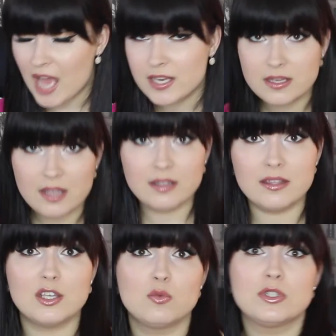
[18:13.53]
And another
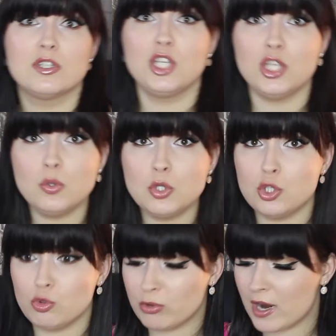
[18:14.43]
thing was a huge
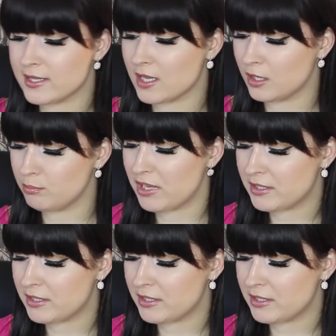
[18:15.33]
surprise and